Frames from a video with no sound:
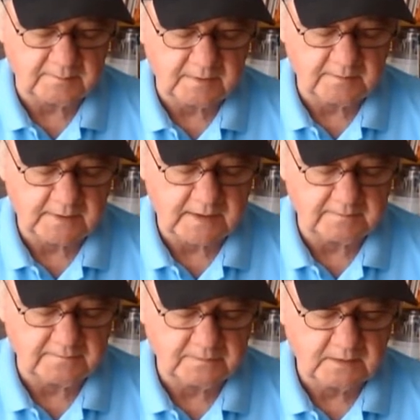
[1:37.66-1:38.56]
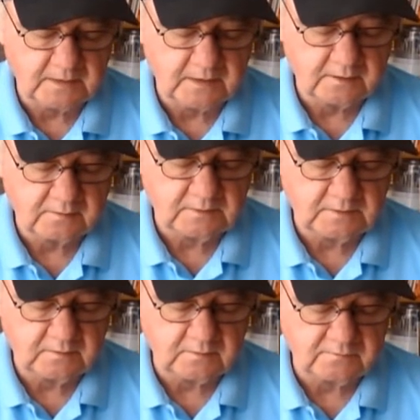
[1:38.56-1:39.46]
Bim Bam.
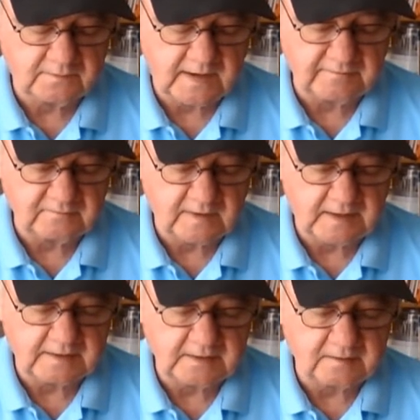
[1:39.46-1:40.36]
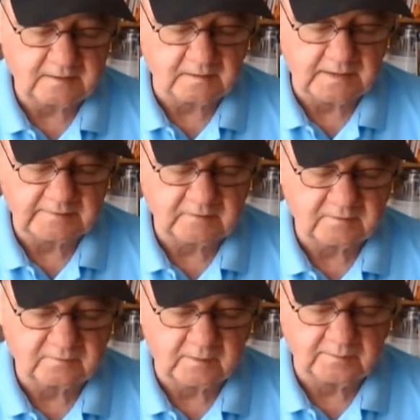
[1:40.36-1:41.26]
3259 in the 11th
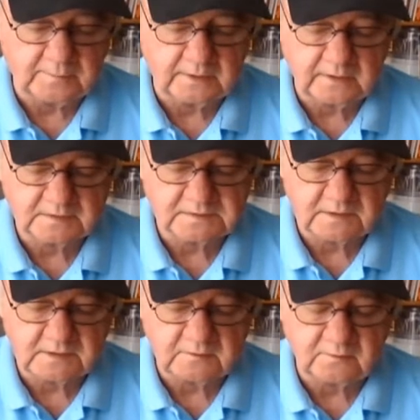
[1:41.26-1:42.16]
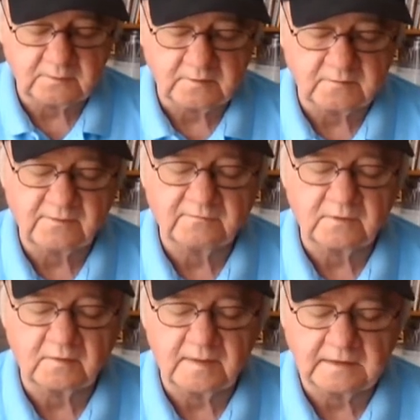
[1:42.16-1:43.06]
from Parx, the
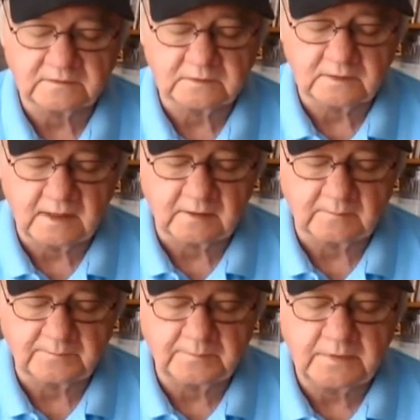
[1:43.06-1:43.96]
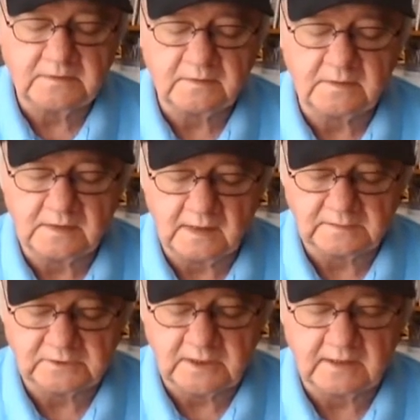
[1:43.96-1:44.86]
$250,000
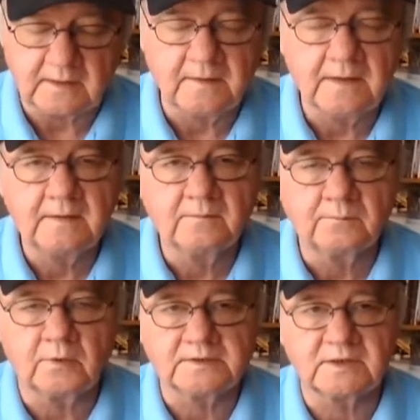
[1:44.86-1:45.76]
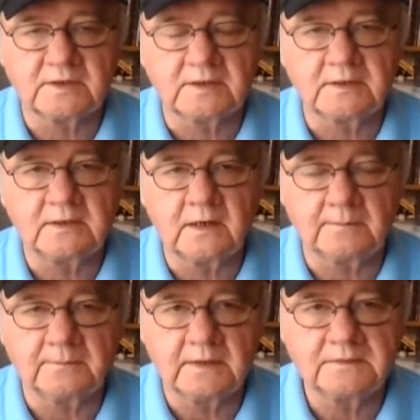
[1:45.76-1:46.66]
PTHA President
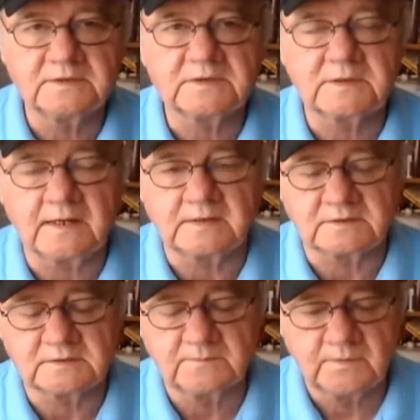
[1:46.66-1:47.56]
Cup stakes.